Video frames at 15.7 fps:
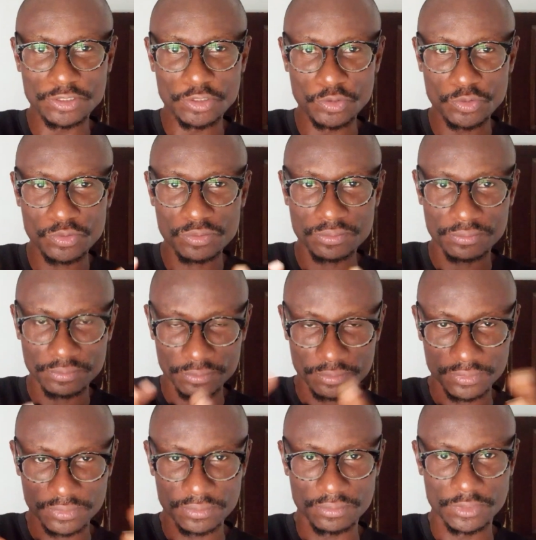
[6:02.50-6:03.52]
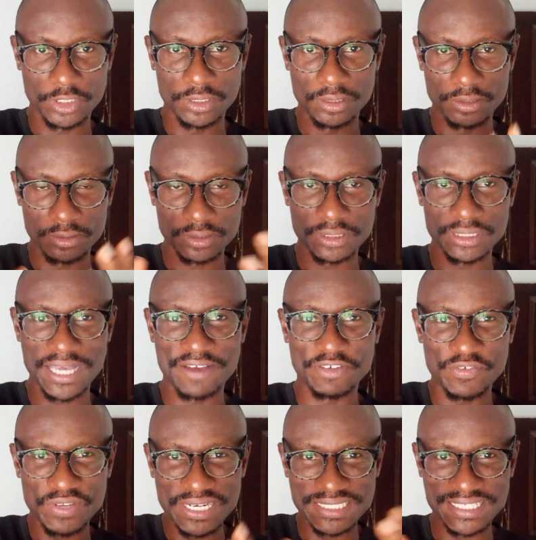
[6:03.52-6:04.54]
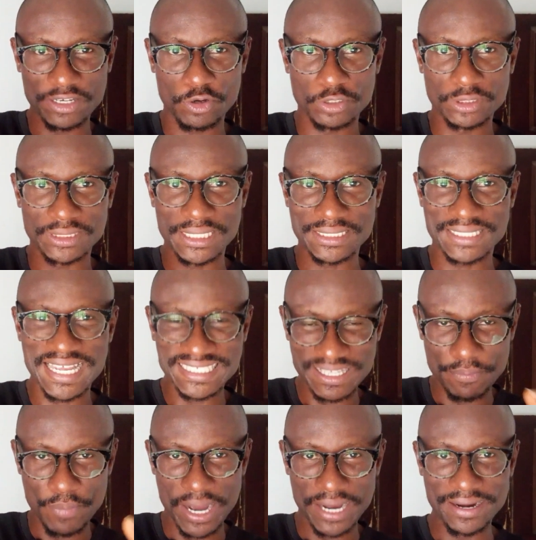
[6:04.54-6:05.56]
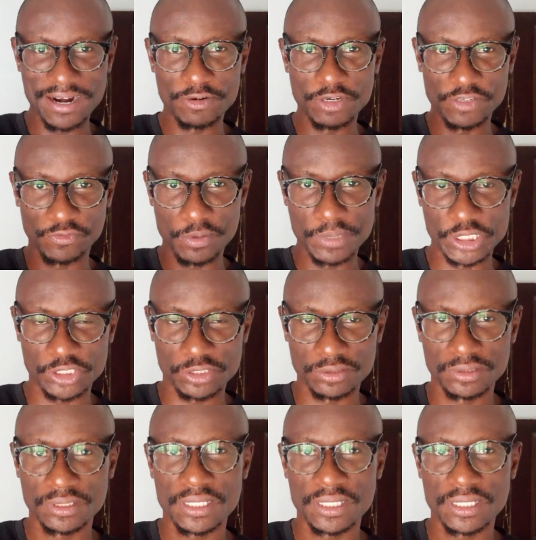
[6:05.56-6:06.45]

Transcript: you have given it a context. That's a background information.